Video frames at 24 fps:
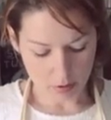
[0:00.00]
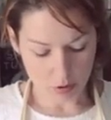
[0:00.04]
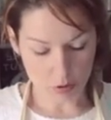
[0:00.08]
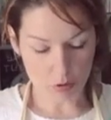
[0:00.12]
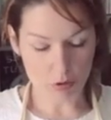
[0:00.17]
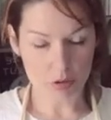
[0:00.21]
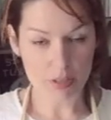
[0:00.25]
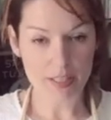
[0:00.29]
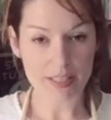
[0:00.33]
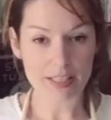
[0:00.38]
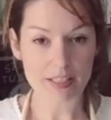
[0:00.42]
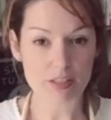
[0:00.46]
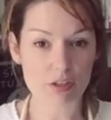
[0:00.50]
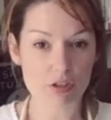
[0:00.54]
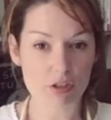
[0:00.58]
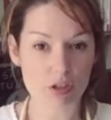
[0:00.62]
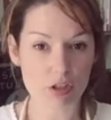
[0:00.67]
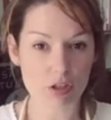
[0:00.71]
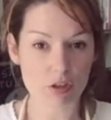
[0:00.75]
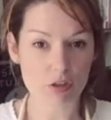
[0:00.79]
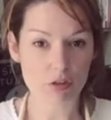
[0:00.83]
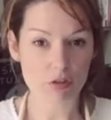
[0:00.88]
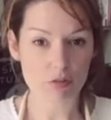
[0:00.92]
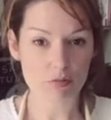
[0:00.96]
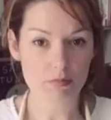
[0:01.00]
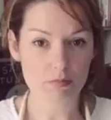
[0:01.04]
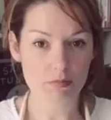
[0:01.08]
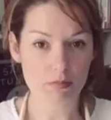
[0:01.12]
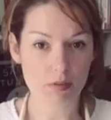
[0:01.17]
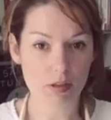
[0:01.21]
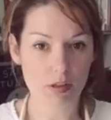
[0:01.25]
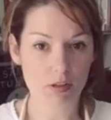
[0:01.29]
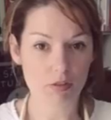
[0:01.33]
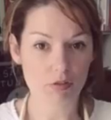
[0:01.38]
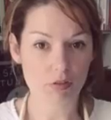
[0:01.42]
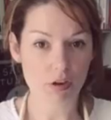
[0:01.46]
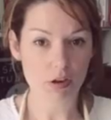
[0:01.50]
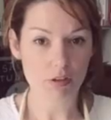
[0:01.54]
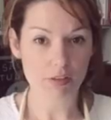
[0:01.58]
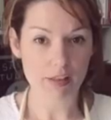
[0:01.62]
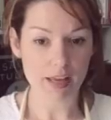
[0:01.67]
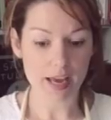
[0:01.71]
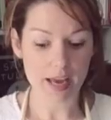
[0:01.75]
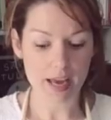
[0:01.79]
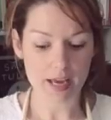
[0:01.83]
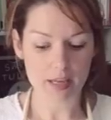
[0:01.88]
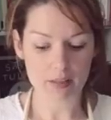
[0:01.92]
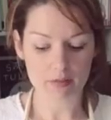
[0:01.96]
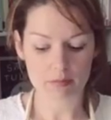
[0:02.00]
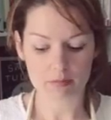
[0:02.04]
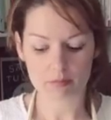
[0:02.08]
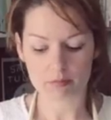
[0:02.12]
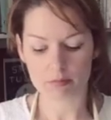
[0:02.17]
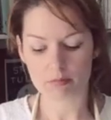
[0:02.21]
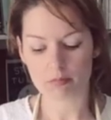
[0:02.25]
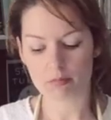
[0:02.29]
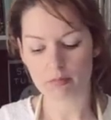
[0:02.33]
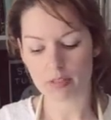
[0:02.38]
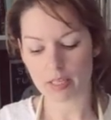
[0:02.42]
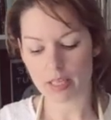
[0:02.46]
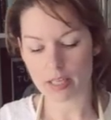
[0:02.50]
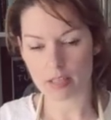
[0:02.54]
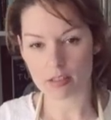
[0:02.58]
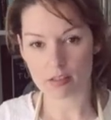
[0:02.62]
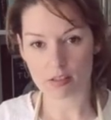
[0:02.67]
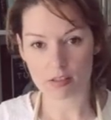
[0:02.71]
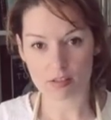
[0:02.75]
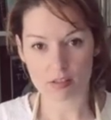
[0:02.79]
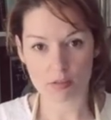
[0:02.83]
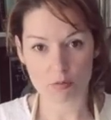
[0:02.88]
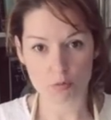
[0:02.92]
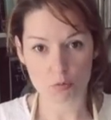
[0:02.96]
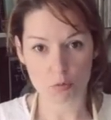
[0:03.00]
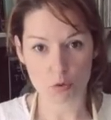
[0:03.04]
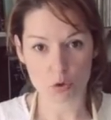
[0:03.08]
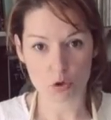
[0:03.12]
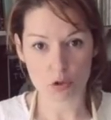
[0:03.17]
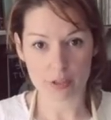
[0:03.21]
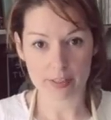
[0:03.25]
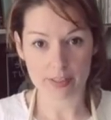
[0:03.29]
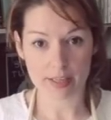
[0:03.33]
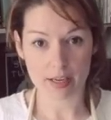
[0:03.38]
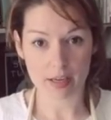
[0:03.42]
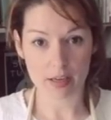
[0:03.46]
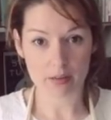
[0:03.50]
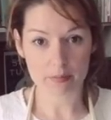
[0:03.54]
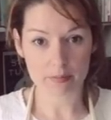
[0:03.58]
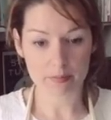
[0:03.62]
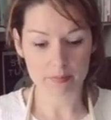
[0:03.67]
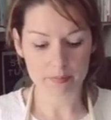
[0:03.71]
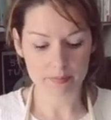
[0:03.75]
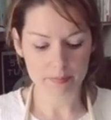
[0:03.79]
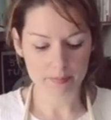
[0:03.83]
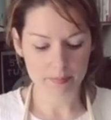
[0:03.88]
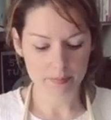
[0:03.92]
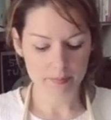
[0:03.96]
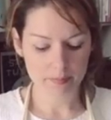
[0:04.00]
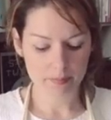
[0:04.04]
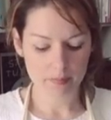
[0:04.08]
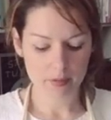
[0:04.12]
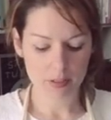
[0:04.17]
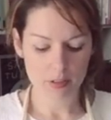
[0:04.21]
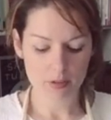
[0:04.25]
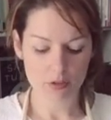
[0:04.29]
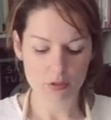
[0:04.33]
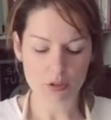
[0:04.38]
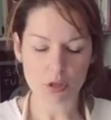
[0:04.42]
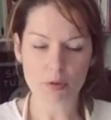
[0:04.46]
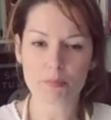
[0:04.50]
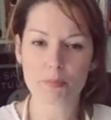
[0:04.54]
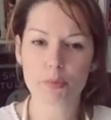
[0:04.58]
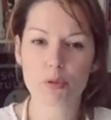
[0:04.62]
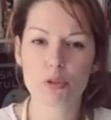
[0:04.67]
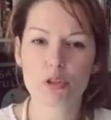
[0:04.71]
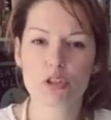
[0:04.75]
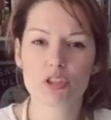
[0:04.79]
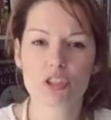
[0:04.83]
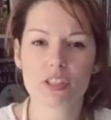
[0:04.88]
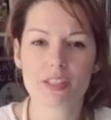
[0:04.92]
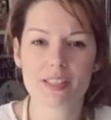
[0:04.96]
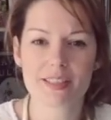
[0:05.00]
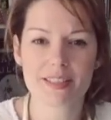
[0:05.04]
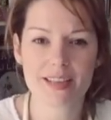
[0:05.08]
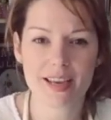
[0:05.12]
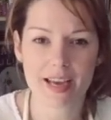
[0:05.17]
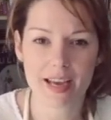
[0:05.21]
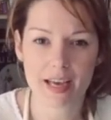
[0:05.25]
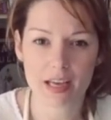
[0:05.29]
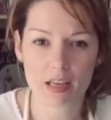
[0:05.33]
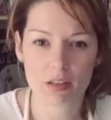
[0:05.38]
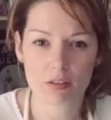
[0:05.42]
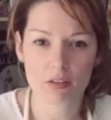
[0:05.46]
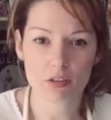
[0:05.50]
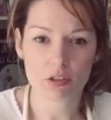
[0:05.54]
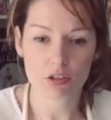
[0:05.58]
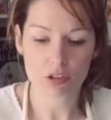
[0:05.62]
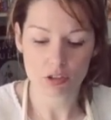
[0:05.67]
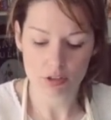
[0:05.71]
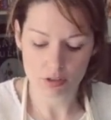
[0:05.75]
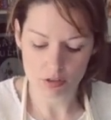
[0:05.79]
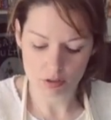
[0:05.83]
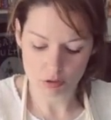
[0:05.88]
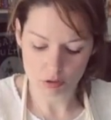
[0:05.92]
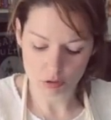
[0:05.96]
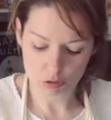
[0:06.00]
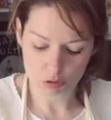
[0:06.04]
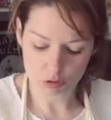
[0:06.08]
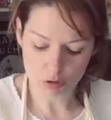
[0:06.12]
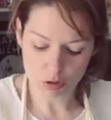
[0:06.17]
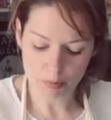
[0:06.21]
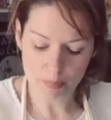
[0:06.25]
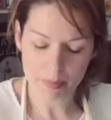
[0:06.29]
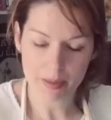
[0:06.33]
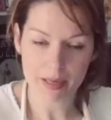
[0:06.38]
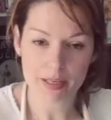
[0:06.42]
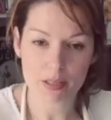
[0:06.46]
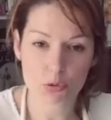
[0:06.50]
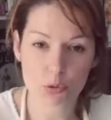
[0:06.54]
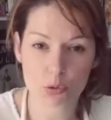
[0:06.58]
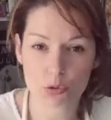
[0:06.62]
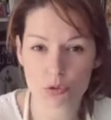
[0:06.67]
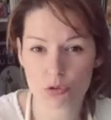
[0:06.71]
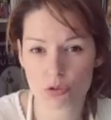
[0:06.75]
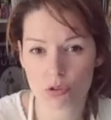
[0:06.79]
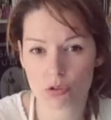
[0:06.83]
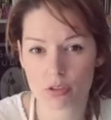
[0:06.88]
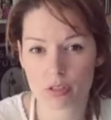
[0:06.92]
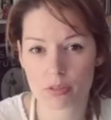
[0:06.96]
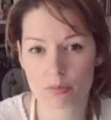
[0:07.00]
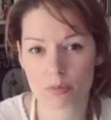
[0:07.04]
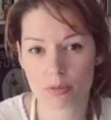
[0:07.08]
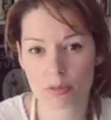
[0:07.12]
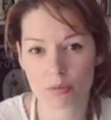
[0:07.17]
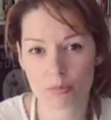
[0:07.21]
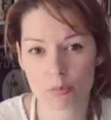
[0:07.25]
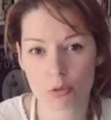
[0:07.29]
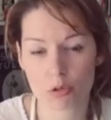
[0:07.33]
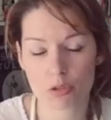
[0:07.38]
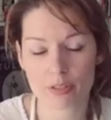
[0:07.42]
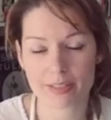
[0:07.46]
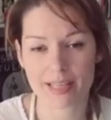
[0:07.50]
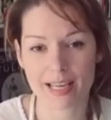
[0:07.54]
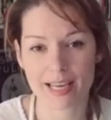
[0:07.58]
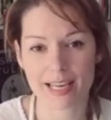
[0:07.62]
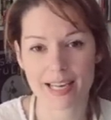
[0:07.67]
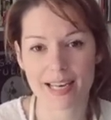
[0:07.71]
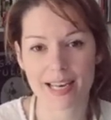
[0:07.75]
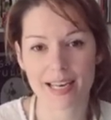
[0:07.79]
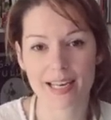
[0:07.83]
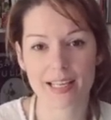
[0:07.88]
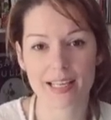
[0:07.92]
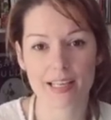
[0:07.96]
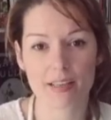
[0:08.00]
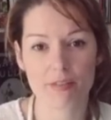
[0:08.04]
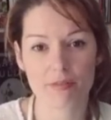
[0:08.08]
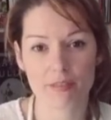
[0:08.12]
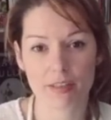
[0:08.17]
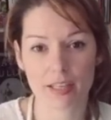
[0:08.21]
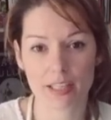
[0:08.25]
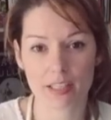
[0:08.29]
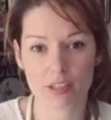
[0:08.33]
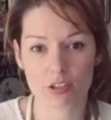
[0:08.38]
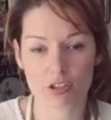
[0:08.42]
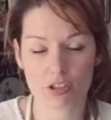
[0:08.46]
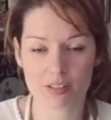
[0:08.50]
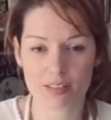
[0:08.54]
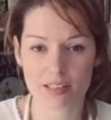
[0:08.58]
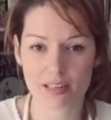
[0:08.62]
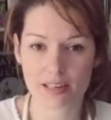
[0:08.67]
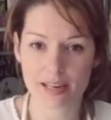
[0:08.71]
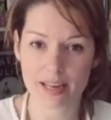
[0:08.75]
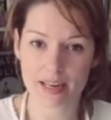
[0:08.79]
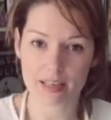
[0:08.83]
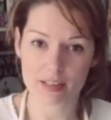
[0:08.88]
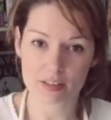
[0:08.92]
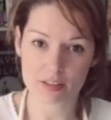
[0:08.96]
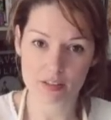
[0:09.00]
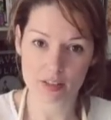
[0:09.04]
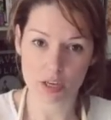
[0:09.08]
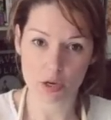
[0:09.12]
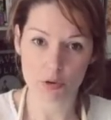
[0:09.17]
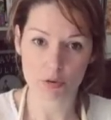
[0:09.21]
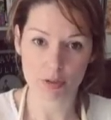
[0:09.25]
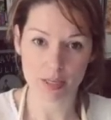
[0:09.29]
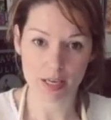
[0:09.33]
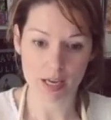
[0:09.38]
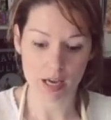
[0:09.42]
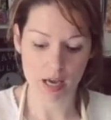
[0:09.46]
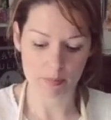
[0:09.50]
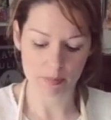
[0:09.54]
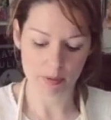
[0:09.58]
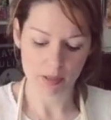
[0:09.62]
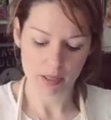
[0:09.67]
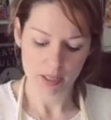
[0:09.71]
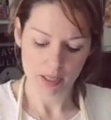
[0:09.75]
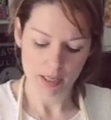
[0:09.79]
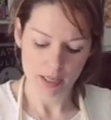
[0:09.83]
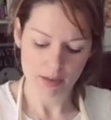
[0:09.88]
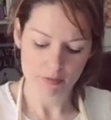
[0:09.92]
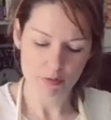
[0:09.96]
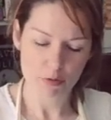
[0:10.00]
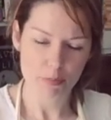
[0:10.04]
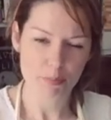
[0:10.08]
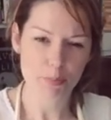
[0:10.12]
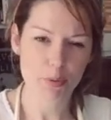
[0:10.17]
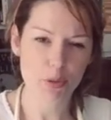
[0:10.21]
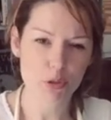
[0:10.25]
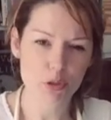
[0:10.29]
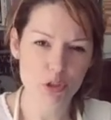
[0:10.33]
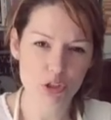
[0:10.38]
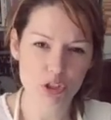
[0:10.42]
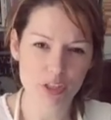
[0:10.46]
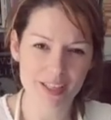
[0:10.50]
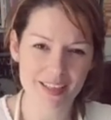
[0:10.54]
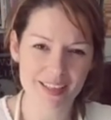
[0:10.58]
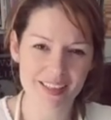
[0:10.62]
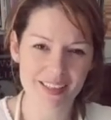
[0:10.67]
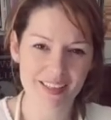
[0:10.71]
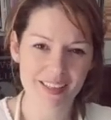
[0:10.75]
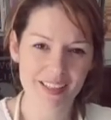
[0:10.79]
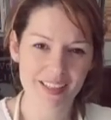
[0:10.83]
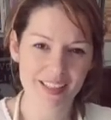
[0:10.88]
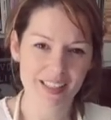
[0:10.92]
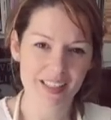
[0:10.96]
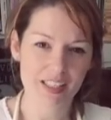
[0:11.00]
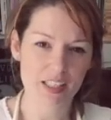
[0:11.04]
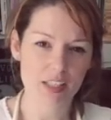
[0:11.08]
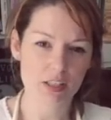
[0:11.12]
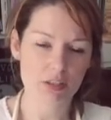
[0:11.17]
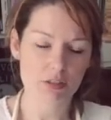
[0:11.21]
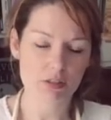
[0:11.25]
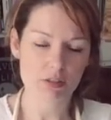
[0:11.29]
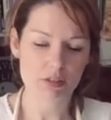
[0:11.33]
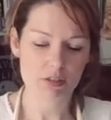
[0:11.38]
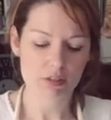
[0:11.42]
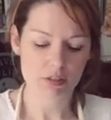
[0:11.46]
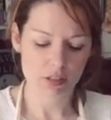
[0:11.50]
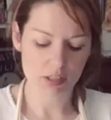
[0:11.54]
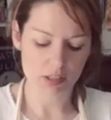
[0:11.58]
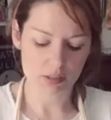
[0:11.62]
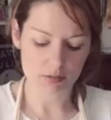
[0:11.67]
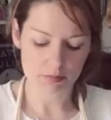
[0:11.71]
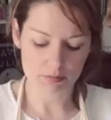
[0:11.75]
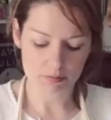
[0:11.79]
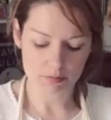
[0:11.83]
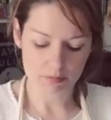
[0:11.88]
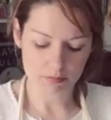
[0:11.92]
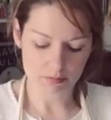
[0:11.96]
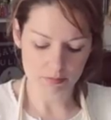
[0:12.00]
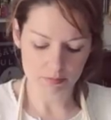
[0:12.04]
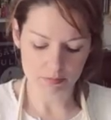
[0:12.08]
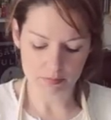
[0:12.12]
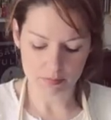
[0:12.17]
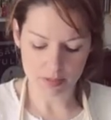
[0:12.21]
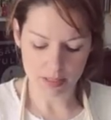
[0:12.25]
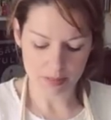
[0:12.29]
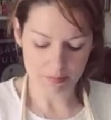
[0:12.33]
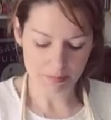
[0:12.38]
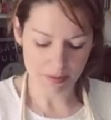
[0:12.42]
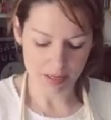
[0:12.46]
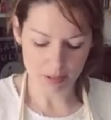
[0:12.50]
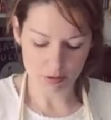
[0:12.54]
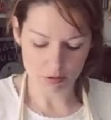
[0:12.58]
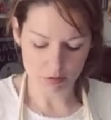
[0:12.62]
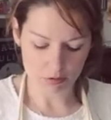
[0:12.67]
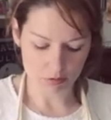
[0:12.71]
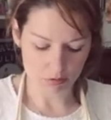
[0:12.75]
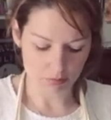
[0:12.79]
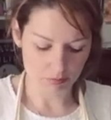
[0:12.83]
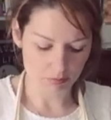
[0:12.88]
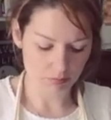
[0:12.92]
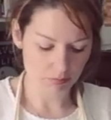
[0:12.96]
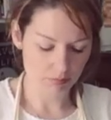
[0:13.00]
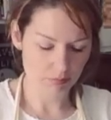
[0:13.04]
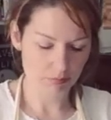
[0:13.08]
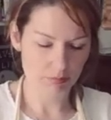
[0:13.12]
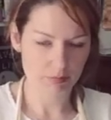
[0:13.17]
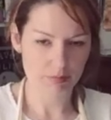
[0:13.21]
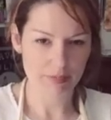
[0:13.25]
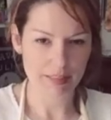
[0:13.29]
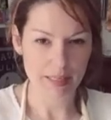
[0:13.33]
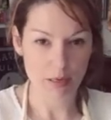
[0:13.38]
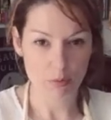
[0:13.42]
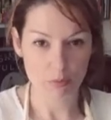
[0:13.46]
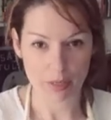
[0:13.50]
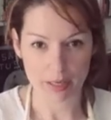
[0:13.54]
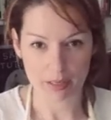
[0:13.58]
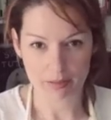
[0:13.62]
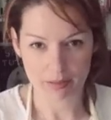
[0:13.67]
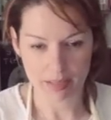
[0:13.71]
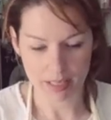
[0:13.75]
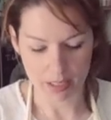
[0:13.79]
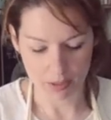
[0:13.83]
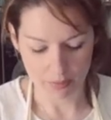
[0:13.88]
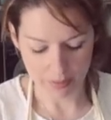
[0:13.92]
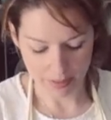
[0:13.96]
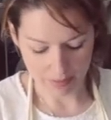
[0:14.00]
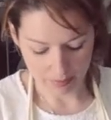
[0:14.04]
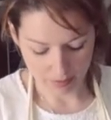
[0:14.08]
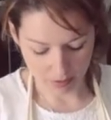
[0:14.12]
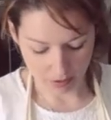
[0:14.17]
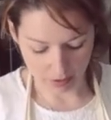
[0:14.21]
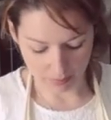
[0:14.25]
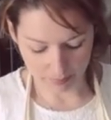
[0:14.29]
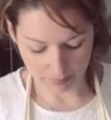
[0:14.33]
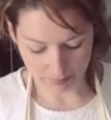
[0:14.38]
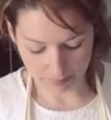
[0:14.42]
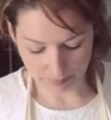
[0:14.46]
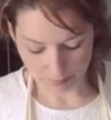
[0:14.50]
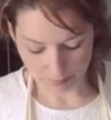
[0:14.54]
All you need to do, throw that into some water. Don't push it down, just drop it into a saucepan of water and leave it. Just let it soak it up. If you push it, it may not all get wet. Anyway, so.